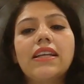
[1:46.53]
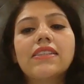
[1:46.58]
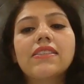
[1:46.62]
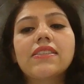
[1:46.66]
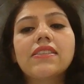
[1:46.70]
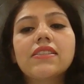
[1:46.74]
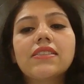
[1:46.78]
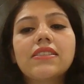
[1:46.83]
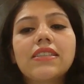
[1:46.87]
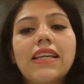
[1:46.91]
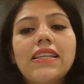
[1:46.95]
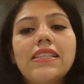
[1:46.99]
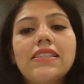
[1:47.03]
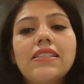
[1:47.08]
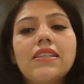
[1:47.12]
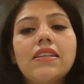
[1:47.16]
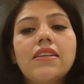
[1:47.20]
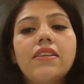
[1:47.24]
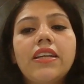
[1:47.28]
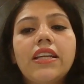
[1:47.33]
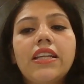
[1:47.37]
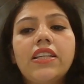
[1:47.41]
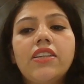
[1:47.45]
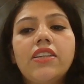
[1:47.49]
exercise
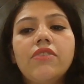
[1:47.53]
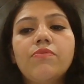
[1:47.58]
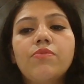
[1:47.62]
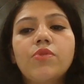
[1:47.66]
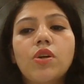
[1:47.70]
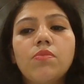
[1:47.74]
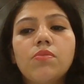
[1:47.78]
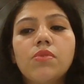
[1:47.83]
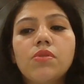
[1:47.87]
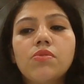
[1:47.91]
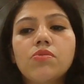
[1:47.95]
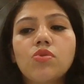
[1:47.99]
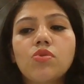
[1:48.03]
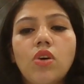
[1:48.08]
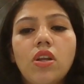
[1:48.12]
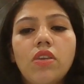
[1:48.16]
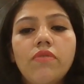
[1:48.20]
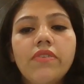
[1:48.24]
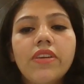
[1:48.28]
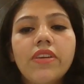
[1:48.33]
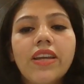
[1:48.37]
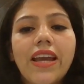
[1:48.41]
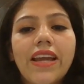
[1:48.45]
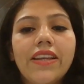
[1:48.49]
creative problem
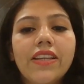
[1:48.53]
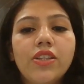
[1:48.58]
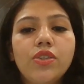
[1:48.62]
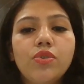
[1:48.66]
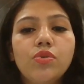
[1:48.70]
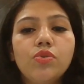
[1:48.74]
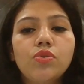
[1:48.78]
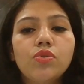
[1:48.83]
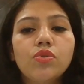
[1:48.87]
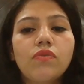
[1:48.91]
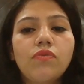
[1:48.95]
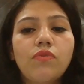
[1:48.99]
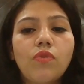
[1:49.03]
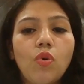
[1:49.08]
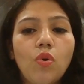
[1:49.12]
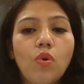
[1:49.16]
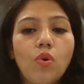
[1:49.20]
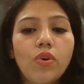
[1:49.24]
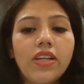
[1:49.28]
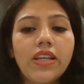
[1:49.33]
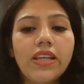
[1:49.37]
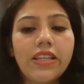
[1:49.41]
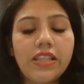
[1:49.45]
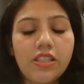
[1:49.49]
solving and use of
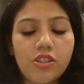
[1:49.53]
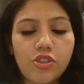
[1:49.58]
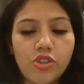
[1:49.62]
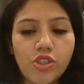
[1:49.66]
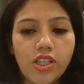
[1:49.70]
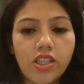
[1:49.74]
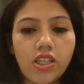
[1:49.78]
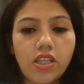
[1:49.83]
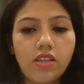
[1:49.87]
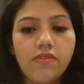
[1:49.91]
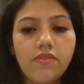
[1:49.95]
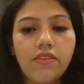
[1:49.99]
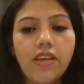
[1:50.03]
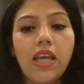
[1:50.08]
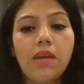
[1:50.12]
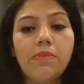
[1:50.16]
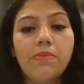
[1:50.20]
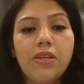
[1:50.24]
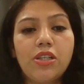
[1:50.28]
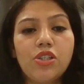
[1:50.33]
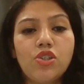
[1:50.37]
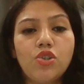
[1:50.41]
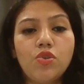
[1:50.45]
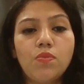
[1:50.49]
own initiative
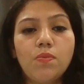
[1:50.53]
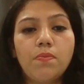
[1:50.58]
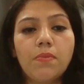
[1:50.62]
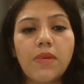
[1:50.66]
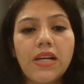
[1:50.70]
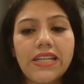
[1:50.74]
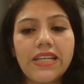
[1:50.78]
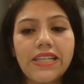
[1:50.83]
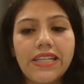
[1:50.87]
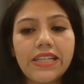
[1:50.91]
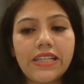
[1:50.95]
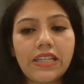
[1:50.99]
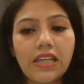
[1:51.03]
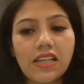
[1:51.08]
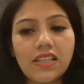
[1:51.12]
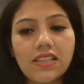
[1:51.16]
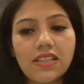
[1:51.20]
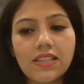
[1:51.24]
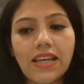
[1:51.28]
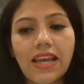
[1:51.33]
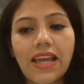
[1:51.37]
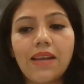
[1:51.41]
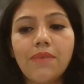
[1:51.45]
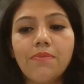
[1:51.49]
able to
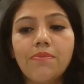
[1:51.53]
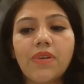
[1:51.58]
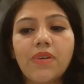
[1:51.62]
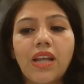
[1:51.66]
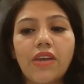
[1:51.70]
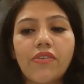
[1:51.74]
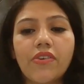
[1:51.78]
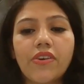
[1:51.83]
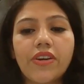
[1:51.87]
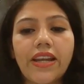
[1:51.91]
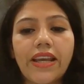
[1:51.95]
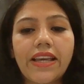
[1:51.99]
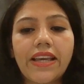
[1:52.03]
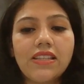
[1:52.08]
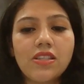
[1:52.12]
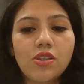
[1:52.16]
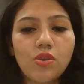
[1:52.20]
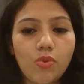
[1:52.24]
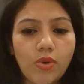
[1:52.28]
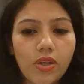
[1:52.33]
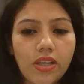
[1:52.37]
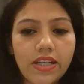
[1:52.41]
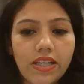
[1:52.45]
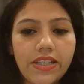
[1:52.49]
multitask and
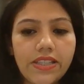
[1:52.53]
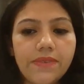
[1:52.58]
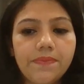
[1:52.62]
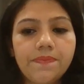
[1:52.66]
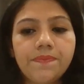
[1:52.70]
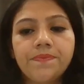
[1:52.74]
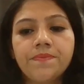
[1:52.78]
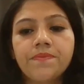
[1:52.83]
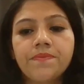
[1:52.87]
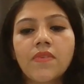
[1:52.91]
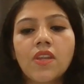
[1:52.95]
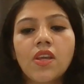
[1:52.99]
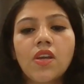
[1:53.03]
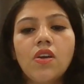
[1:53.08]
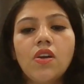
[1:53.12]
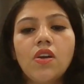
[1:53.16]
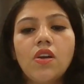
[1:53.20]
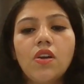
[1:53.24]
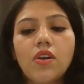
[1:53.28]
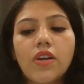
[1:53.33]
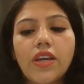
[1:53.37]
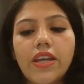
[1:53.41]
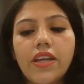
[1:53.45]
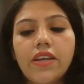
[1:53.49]
prioritize quickly
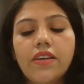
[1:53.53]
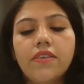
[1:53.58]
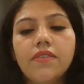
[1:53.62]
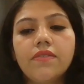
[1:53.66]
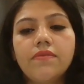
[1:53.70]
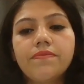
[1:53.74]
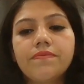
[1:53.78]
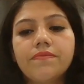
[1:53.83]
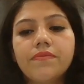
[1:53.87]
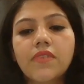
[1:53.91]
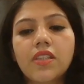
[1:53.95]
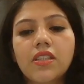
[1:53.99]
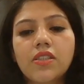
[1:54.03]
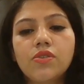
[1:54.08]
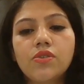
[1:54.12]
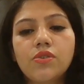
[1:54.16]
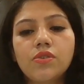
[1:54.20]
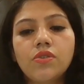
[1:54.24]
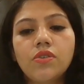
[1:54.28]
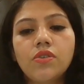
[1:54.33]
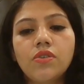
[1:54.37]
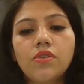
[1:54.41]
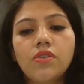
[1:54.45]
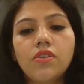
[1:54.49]
okay
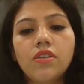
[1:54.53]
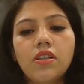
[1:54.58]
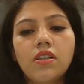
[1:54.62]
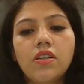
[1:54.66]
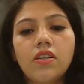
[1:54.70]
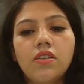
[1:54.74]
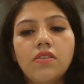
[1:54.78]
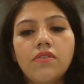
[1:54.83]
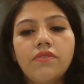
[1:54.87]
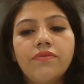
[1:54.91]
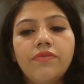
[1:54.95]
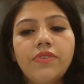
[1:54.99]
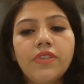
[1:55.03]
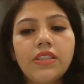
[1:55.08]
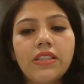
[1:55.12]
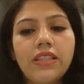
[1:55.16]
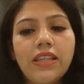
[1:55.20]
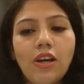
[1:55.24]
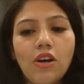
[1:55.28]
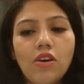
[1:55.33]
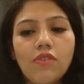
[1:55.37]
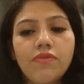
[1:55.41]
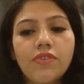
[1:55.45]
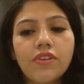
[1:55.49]
so uh, we,
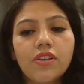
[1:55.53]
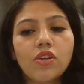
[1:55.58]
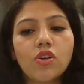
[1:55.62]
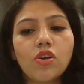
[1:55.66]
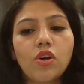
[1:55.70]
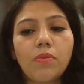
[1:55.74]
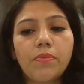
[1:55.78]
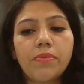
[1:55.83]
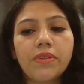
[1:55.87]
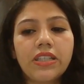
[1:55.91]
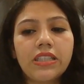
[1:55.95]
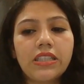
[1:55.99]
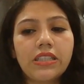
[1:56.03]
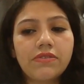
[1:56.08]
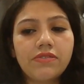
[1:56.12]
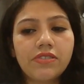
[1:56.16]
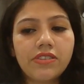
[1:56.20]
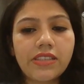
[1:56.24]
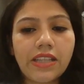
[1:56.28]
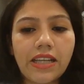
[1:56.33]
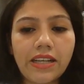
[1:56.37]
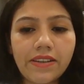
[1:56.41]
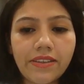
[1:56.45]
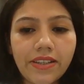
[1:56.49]
they offer a competitive
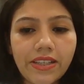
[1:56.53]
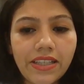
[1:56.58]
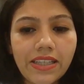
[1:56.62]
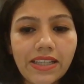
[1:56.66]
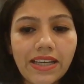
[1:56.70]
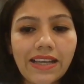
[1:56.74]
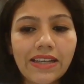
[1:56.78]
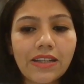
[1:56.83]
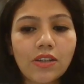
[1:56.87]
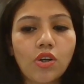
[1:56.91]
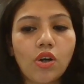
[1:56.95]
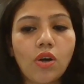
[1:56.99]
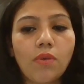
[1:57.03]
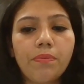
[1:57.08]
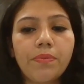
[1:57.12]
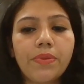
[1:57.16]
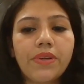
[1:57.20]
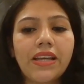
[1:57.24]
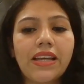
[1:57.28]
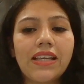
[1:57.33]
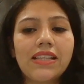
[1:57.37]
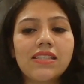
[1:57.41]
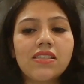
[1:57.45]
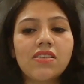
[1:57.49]
salary and
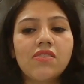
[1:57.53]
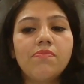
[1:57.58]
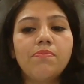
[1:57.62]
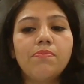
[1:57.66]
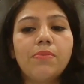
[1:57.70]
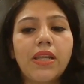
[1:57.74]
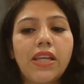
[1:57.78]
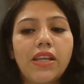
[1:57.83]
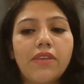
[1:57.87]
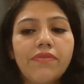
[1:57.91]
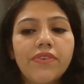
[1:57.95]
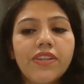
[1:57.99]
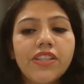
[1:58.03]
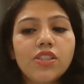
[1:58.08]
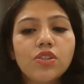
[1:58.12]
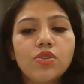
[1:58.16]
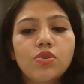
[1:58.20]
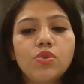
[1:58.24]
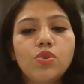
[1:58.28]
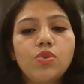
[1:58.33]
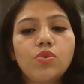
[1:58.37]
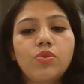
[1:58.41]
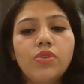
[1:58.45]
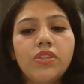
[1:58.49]
comprehensive benefits
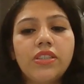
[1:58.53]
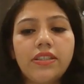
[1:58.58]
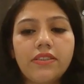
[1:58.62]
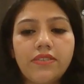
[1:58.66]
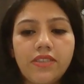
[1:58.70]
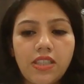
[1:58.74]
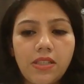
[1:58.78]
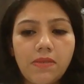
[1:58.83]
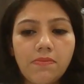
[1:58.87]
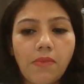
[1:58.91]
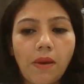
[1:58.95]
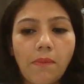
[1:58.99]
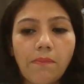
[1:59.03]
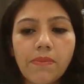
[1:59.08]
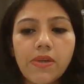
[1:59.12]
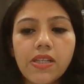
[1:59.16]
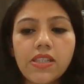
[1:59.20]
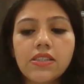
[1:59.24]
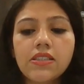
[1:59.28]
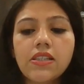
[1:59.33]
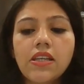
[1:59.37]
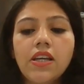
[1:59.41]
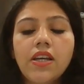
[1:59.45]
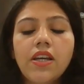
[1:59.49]
to their team
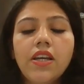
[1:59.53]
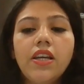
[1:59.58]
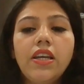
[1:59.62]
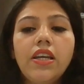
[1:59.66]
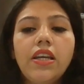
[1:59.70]
members,